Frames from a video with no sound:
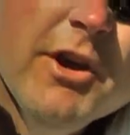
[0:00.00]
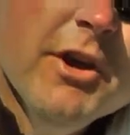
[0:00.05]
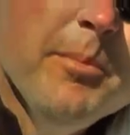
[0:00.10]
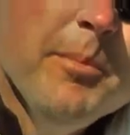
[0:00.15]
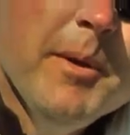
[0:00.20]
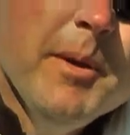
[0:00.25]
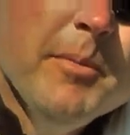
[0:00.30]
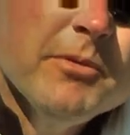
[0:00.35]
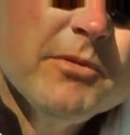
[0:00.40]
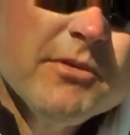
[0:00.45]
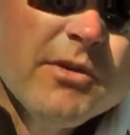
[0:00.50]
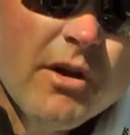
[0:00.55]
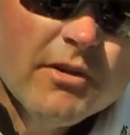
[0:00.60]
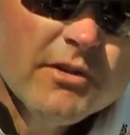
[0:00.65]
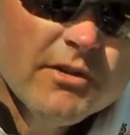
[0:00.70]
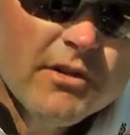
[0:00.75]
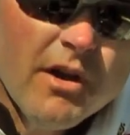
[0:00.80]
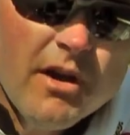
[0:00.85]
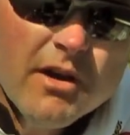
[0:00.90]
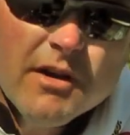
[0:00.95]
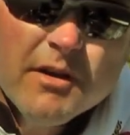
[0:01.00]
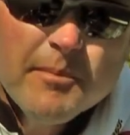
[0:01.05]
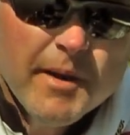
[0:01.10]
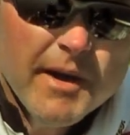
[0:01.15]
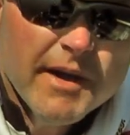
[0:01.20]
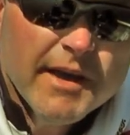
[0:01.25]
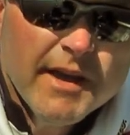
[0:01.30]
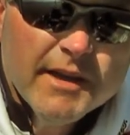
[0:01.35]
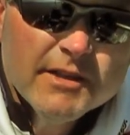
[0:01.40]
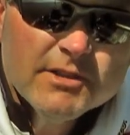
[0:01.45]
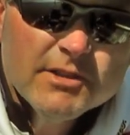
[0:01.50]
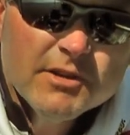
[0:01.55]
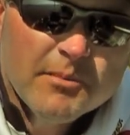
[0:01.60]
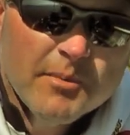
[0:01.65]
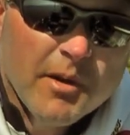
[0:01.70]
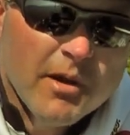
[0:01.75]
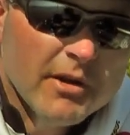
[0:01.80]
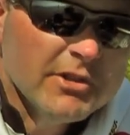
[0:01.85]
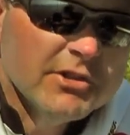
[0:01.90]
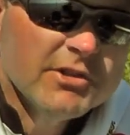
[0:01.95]
hear people start talking about catching
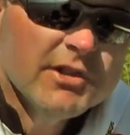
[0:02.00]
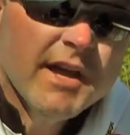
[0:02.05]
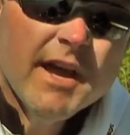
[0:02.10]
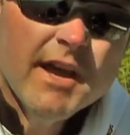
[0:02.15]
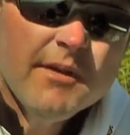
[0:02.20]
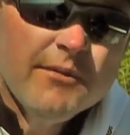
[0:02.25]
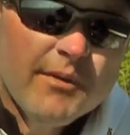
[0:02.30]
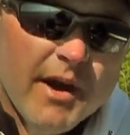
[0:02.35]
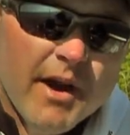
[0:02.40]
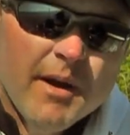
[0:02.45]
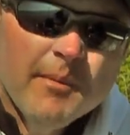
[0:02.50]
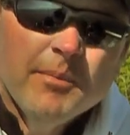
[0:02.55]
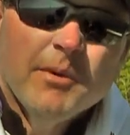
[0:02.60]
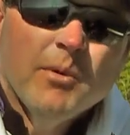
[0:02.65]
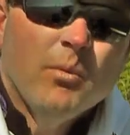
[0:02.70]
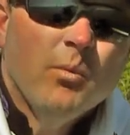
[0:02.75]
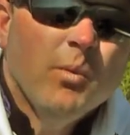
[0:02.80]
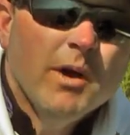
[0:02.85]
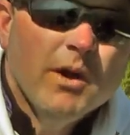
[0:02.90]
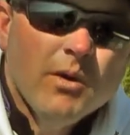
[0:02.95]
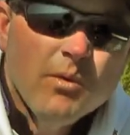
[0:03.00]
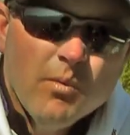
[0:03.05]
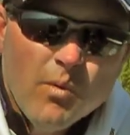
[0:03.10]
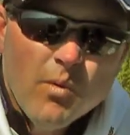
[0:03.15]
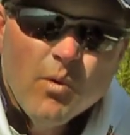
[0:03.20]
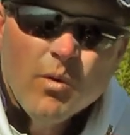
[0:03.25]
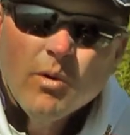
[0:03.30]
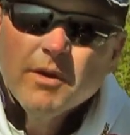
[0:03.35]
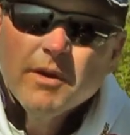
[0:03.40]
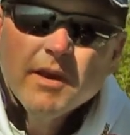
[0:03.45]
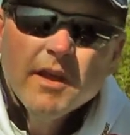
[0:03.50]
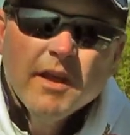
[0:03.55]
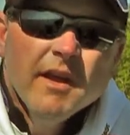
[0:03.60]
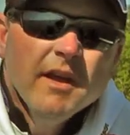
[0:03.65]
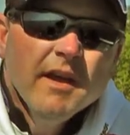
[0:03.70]
them on a shad wrap and a wiggle wart